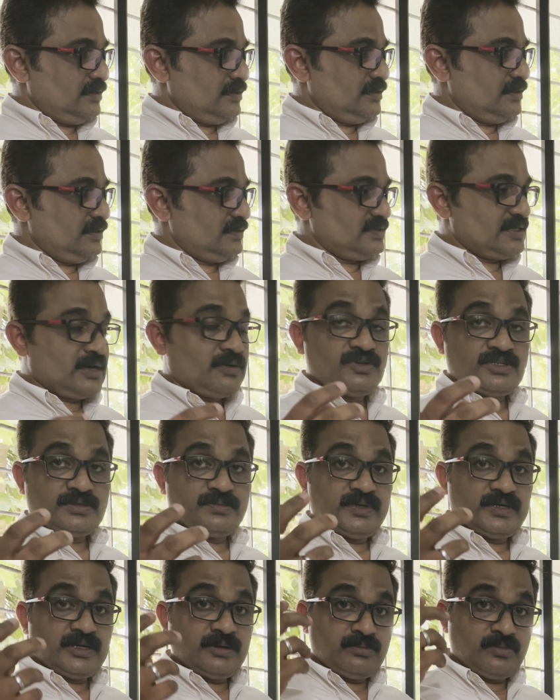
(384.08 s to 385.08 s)
the sounds
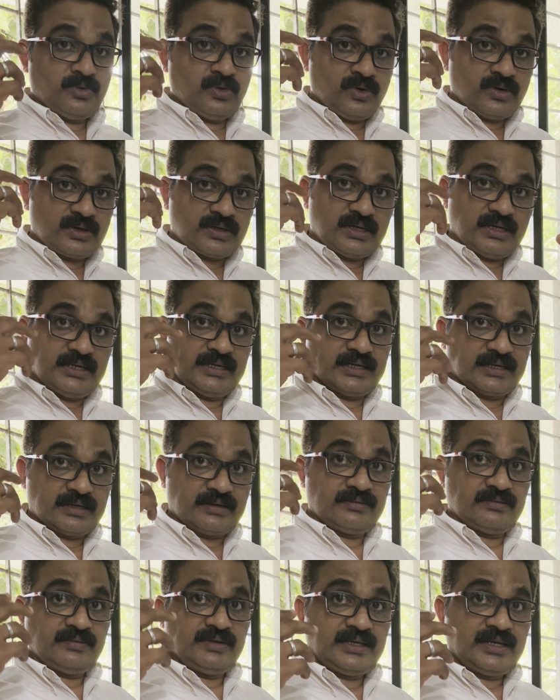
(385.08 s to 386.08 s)
become more clear.
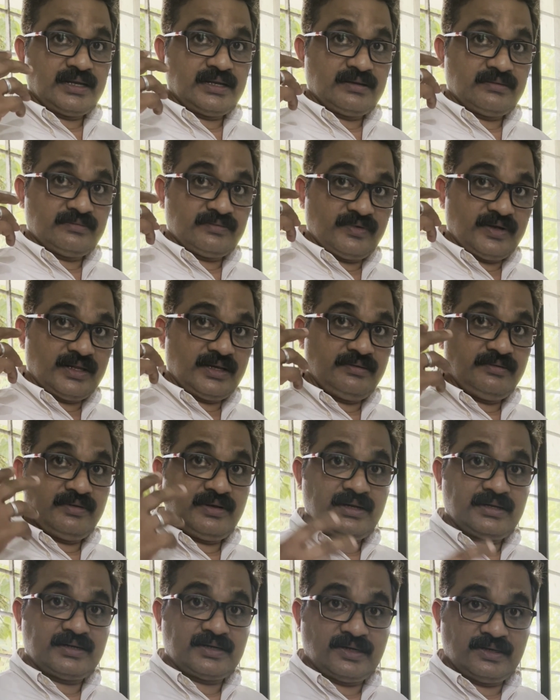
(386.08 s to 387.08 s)
We can very
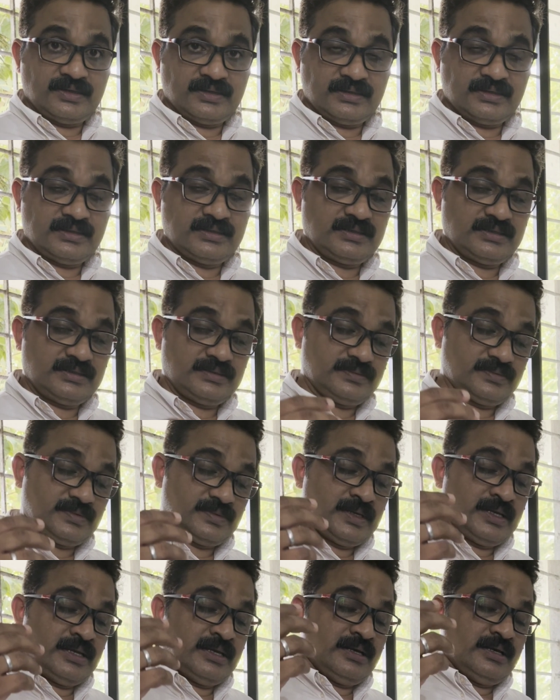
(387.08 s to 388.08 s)
well
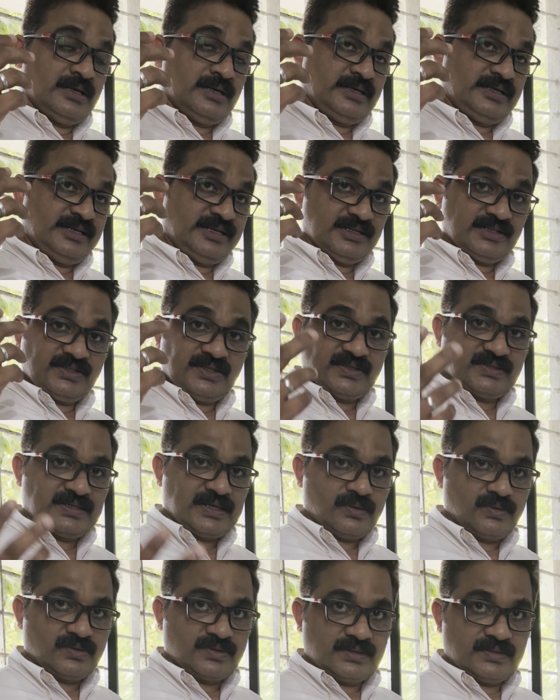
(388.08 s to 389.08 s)
hear the
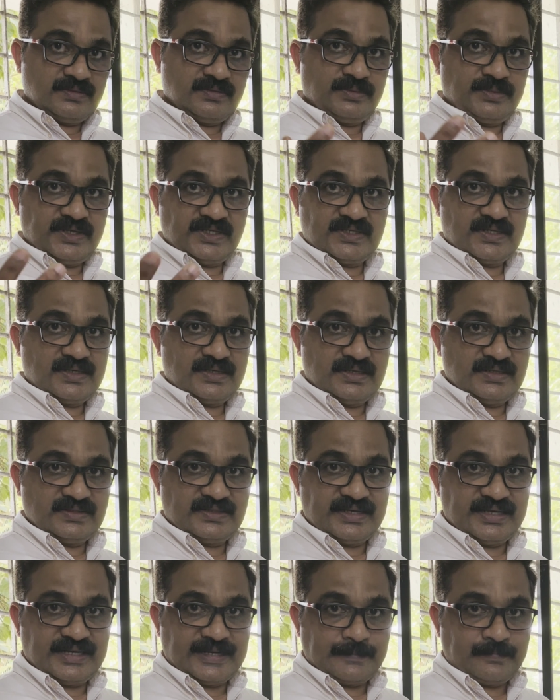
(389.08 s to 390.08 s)
sounds the patient is
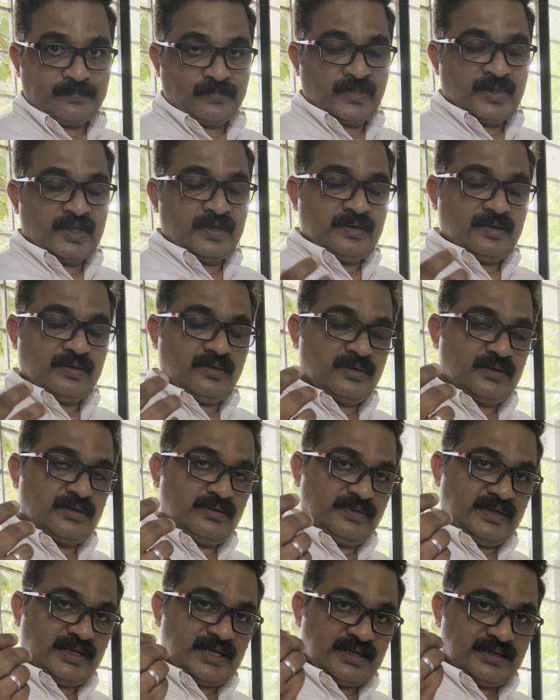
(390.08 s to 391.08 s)
saying, or
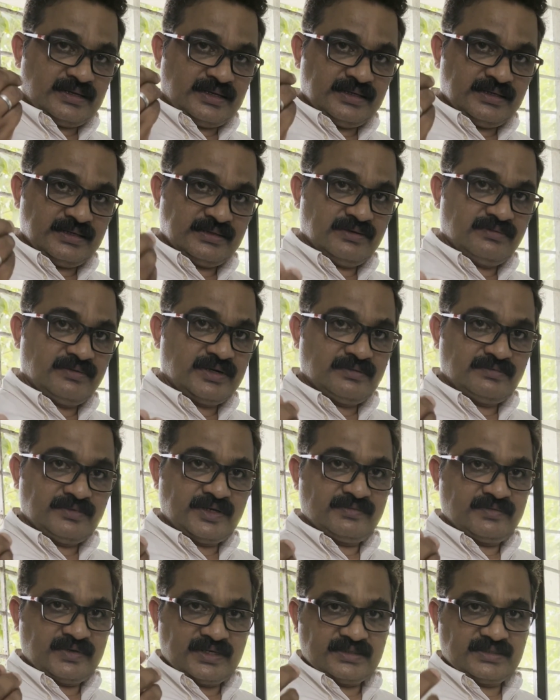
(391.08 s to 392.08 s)
we can hear the
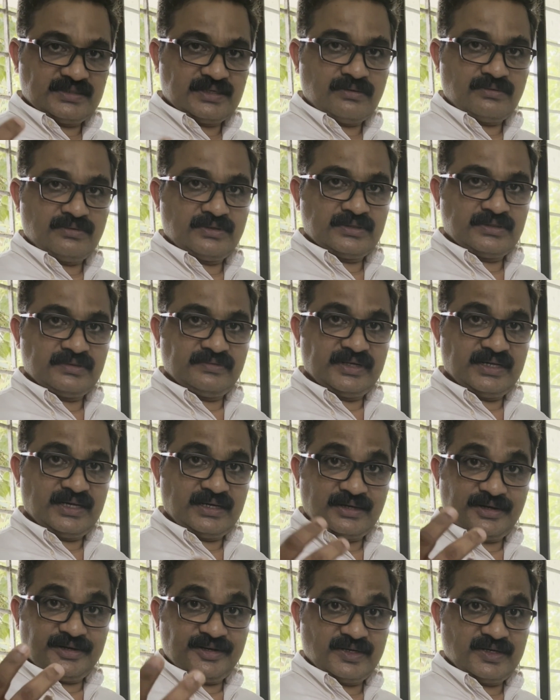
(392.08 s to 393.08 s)
111 sound very
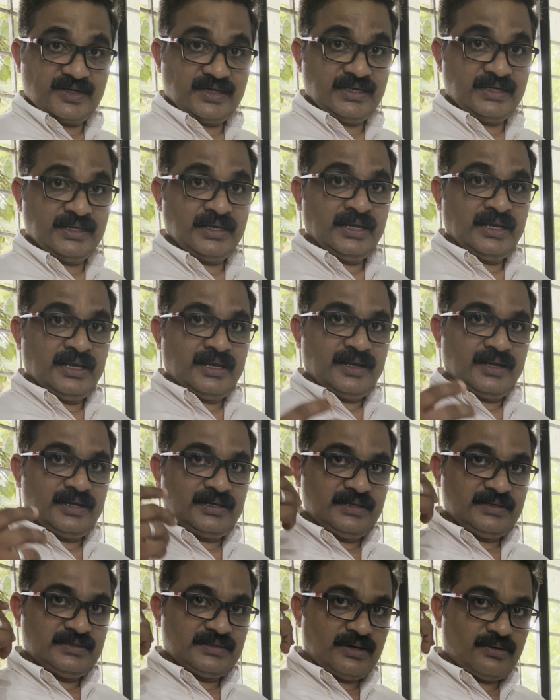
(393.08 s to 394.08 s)
clearly, and
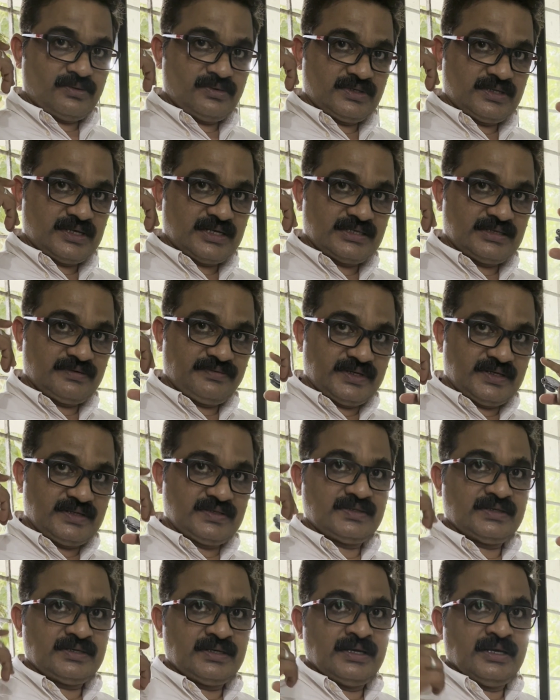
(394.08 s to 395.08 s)
it sounds as if it is